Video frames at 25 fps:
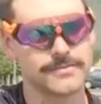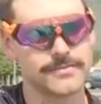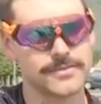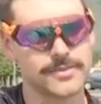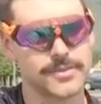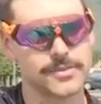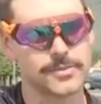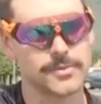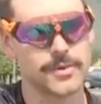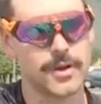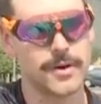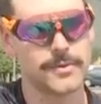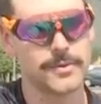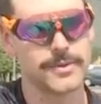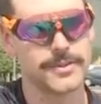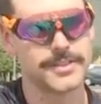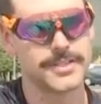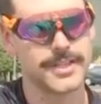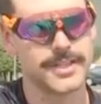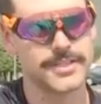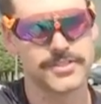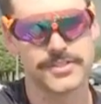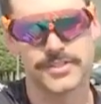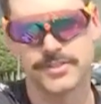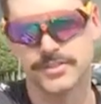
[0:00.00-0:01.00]
Chihuahua
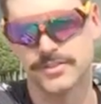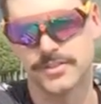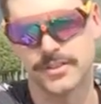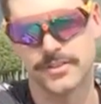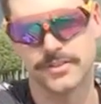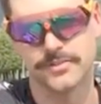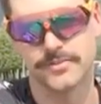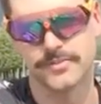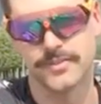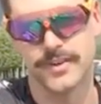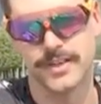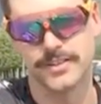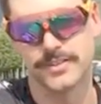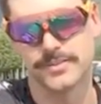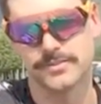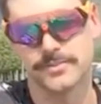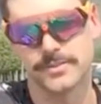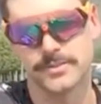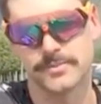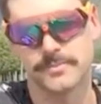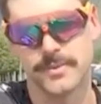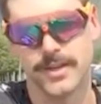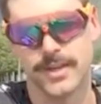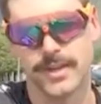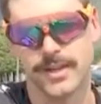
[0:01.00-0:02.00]
Desert Dirt Fest,
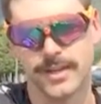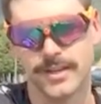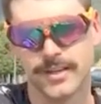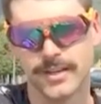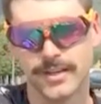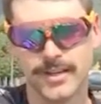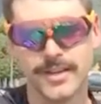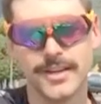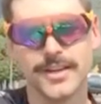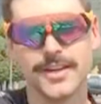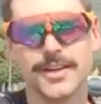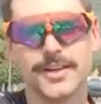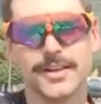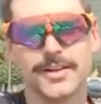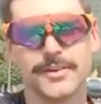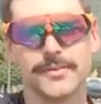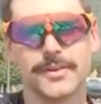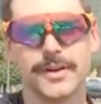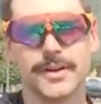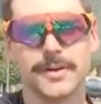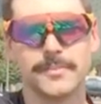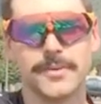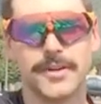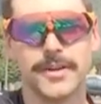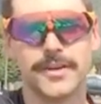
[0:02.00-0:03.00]
which may
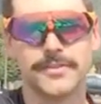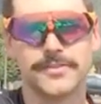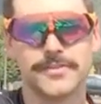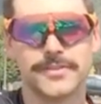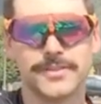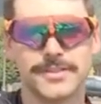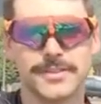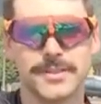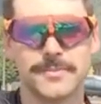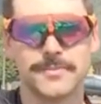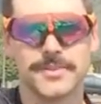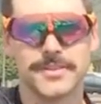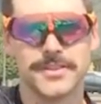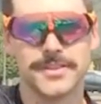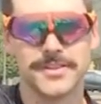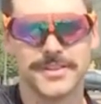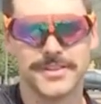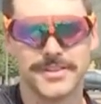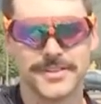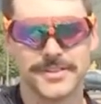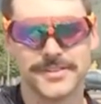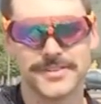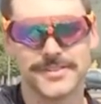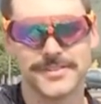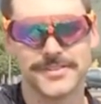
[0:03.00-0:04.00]
ring a bell for some of
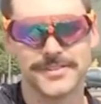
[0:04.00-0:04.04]
the